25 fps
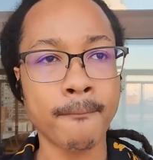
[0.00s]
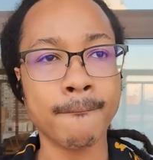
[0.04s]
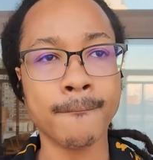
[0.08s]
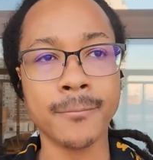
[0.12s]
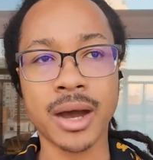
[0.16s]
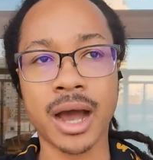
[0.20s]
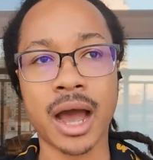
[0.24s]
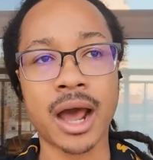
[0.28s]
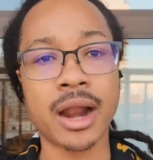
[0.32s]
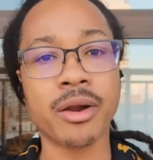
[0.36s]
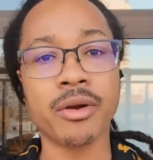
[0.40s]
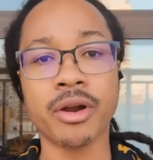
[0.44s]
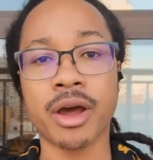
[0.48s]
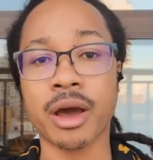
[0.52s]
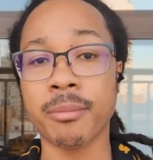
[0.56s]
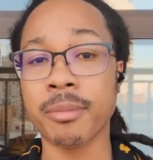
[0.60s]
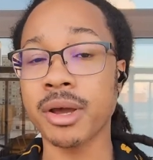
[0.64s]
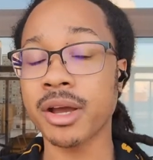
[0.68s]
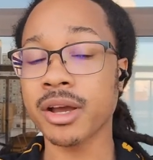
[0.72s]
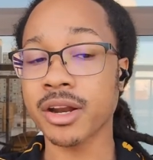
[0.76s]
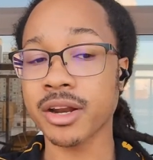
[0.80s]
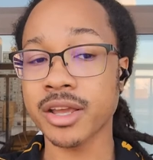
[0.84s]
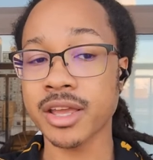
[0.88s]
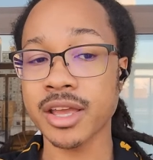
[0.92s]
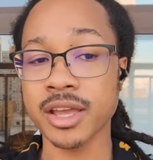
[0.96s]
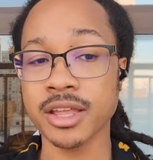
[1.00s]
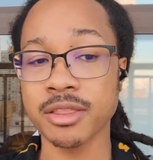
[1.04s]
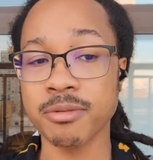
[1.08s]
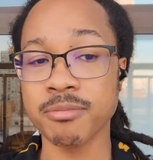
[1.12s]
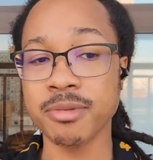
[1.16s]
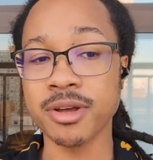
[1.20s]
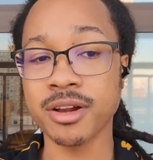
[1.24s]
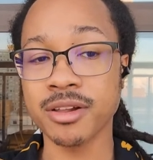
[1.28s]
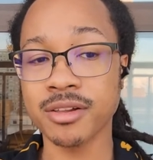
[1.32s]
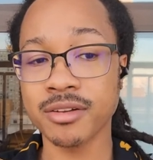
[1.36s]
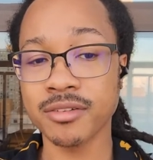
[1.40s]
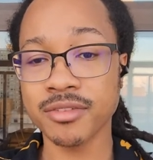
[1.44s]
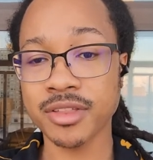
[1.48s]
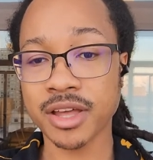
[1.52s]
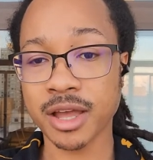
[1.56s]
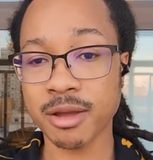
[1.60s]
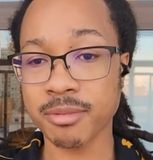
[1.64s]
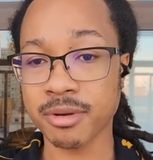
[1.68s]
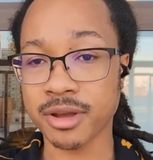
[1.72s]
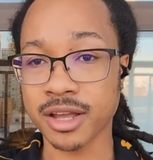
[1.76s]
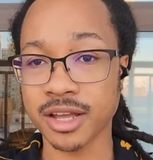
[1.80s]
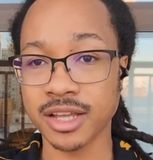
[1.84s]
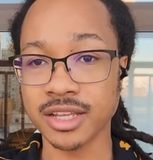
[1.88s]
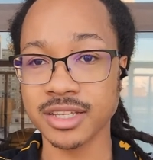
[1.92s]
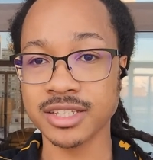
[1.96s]
Well, I don't know, I'm not gonna get in the middle of that
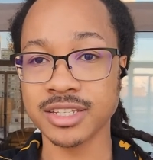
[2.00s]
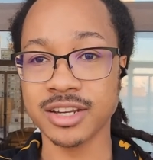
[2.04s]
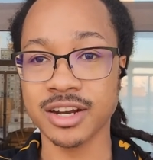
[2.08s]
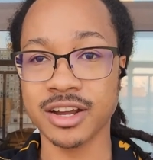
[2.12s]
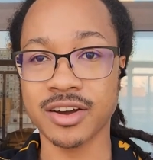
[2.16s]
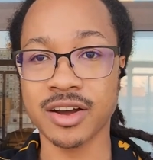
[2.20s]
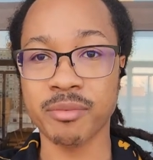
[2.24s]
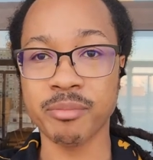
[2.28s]
because you know